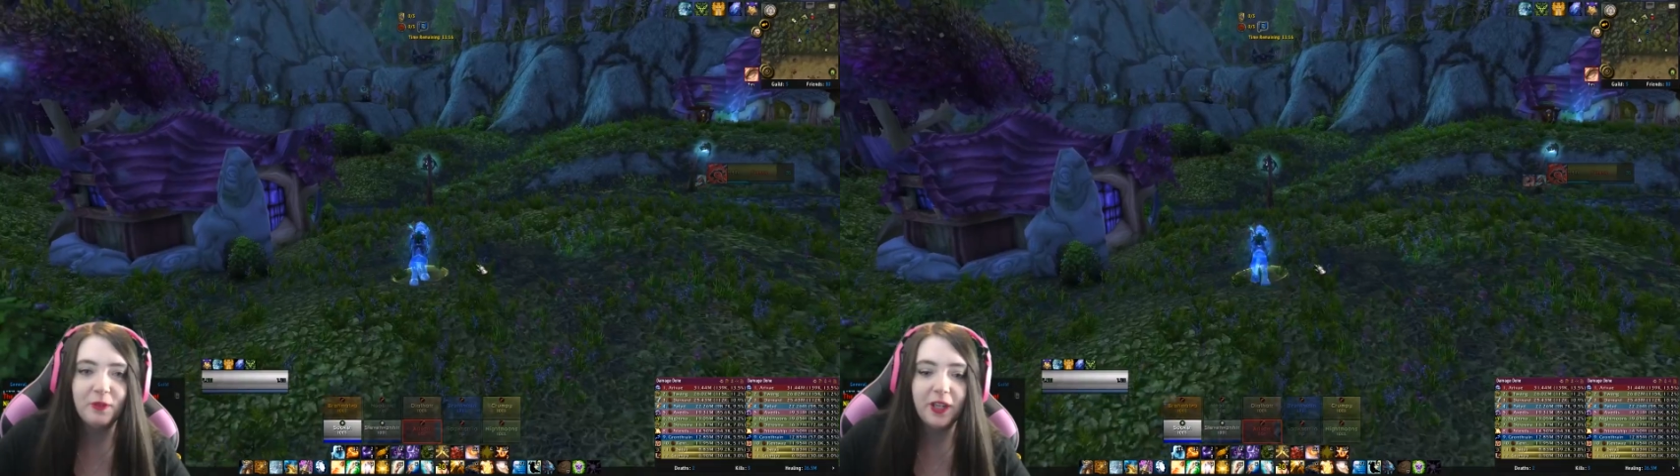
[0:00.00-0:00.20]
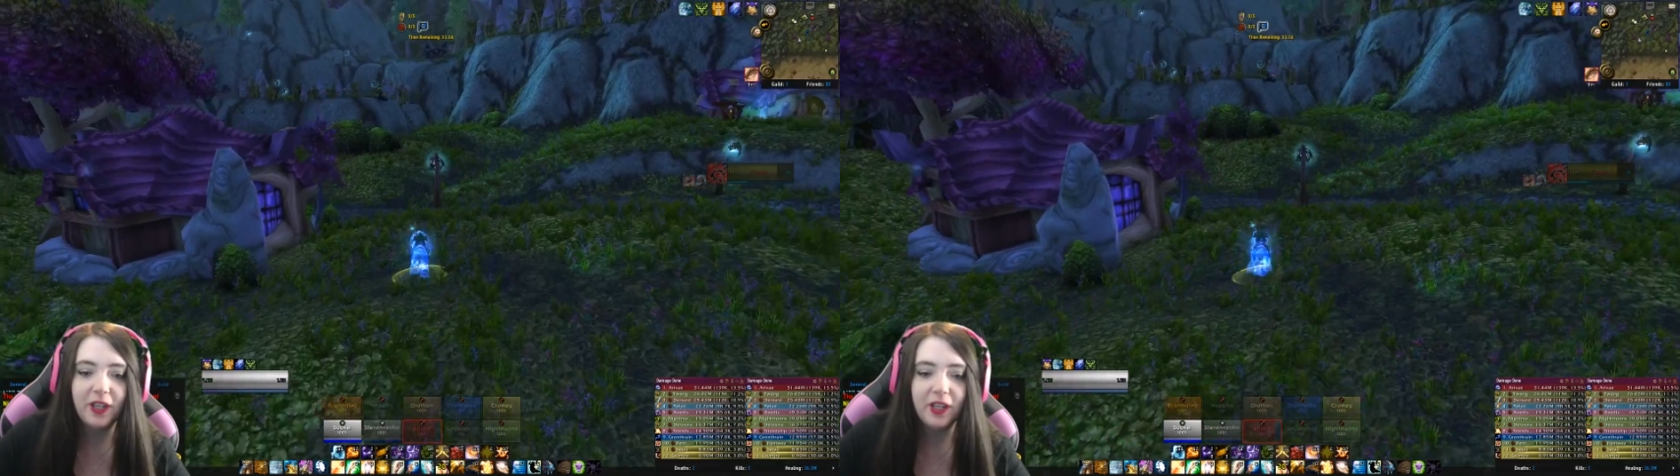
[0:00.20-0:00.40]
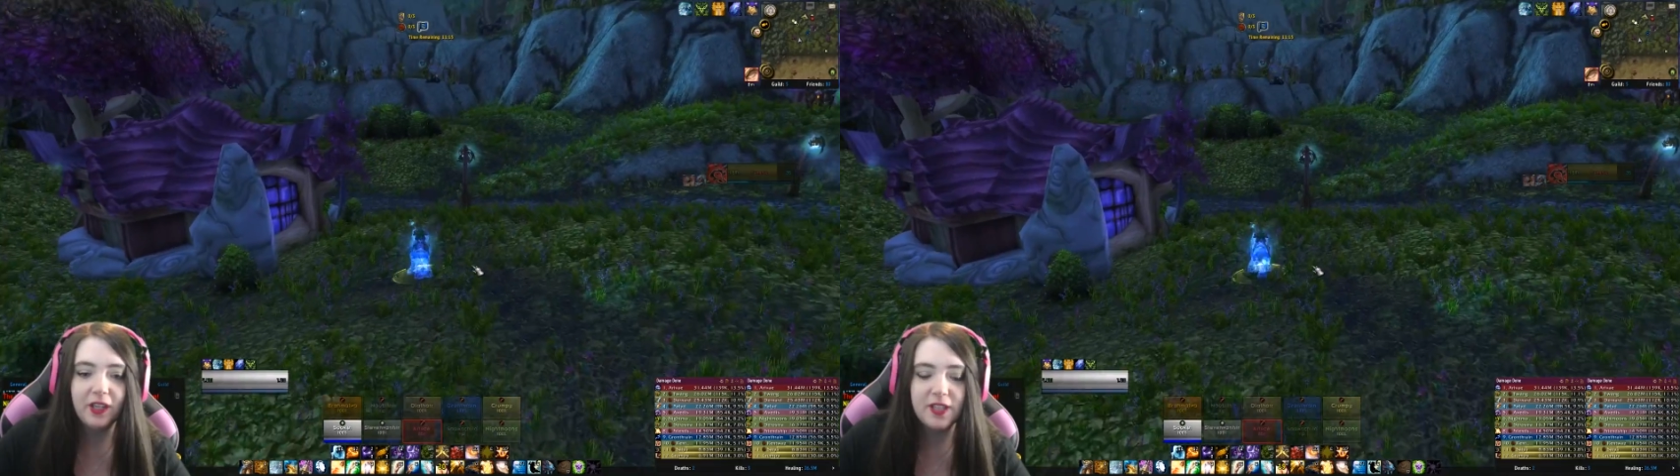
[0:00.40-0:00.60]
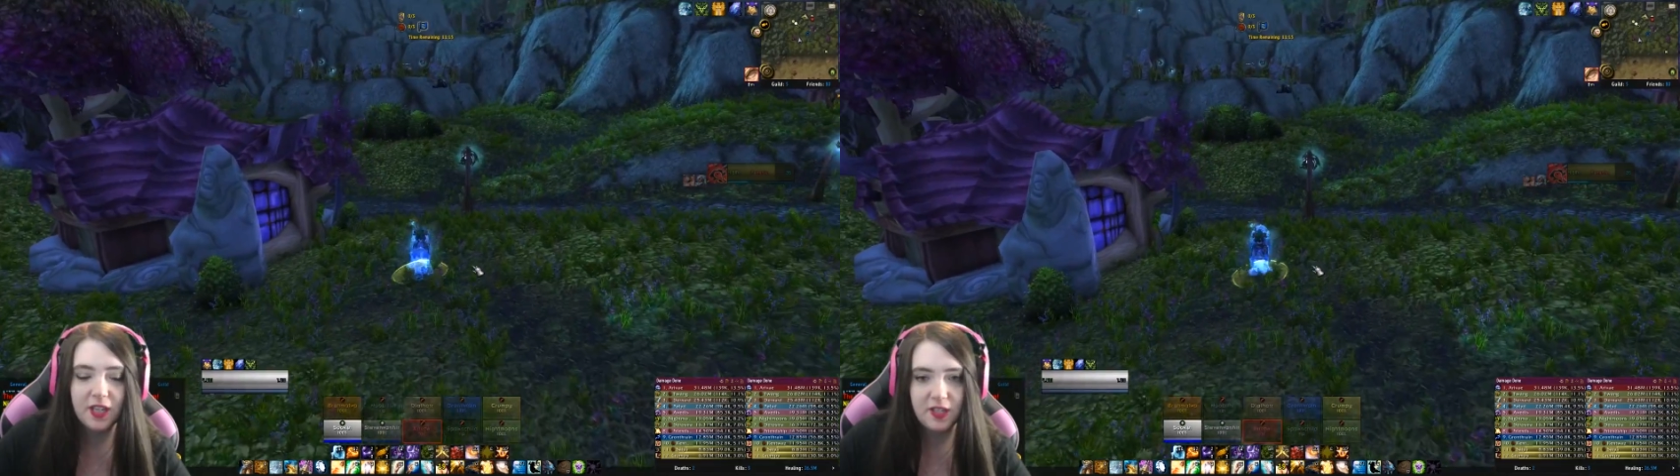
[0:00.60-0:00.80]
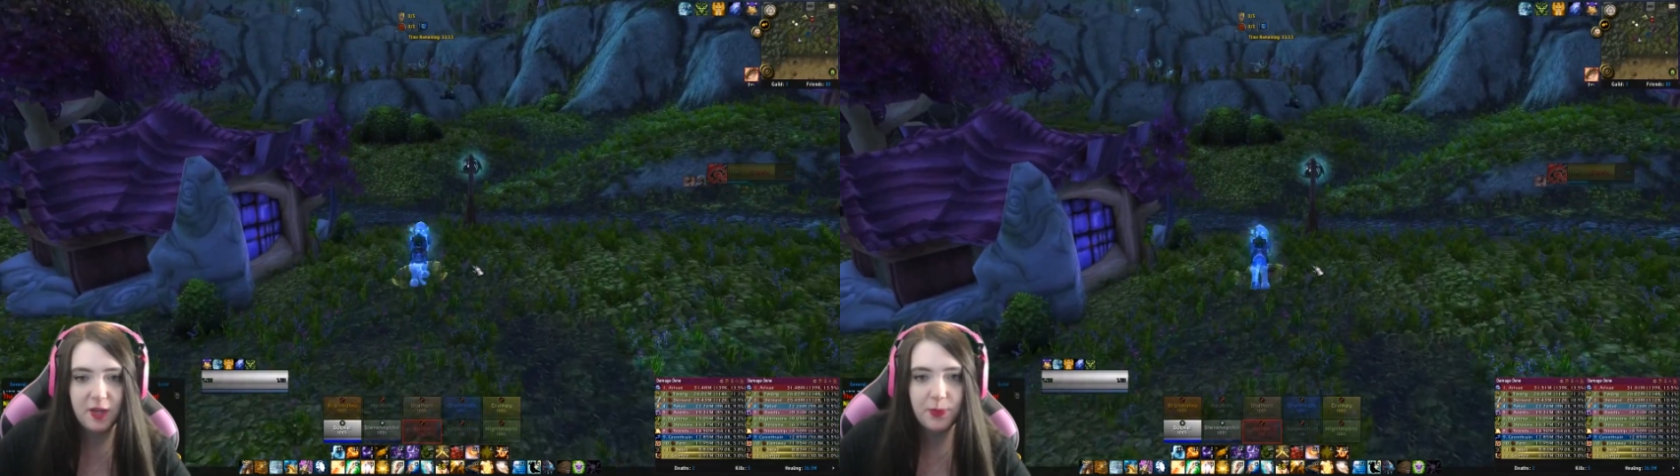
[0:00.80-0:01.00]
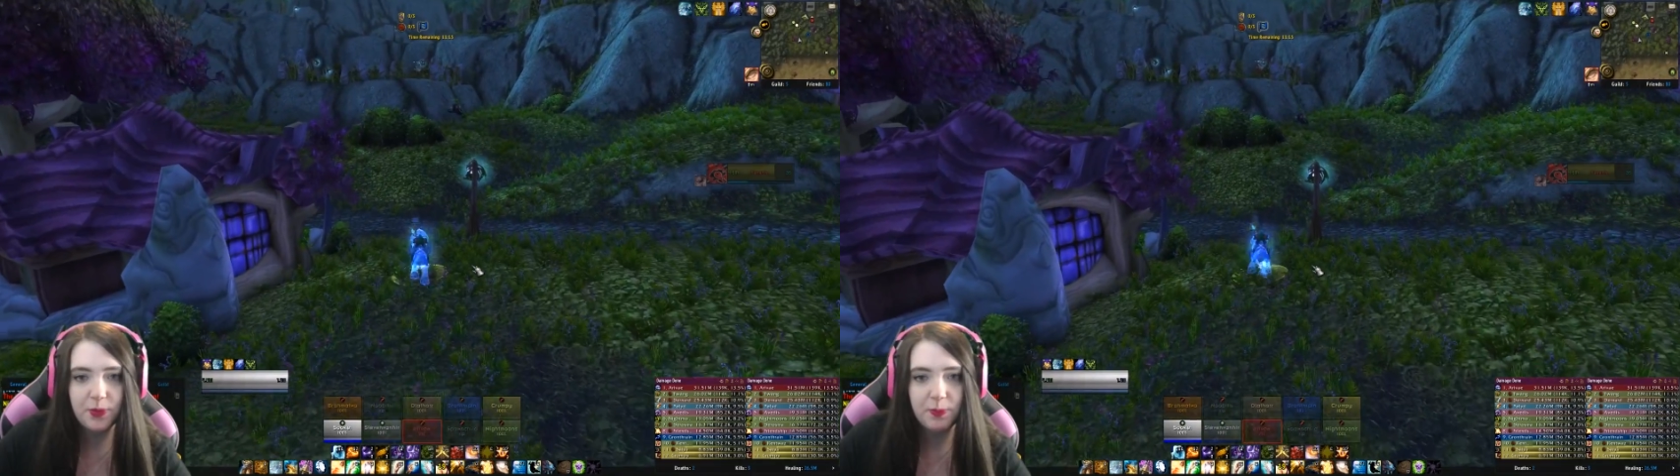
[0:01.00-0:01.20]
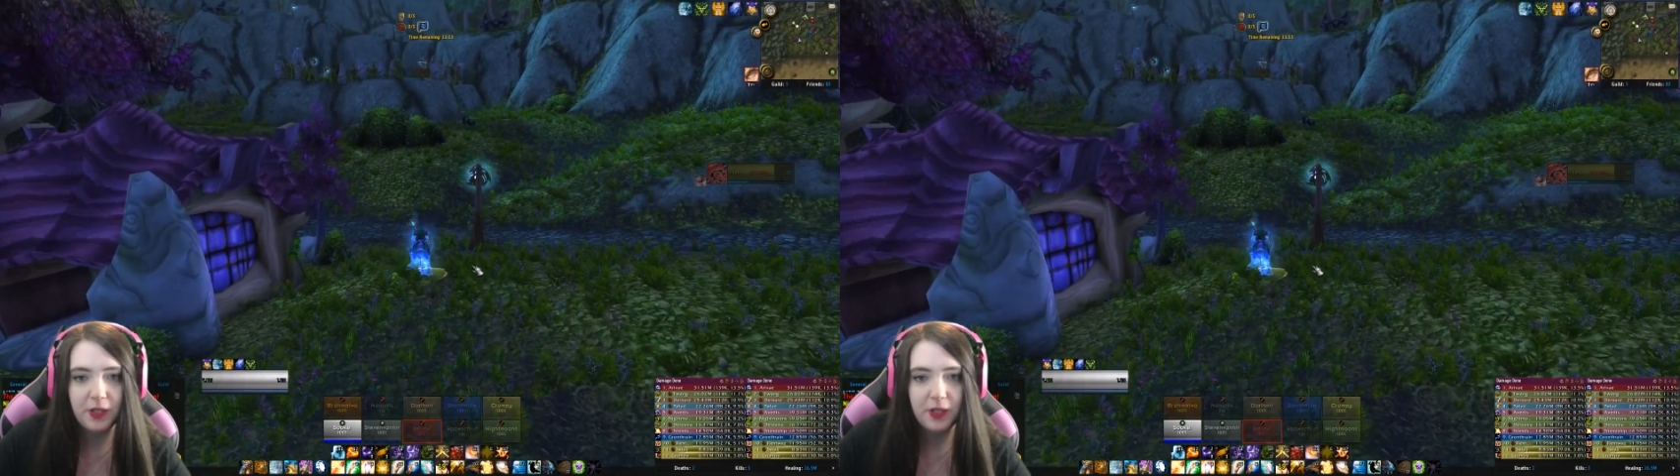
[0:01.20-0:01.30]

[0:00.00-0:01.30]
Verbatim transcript: I don't wear tank tops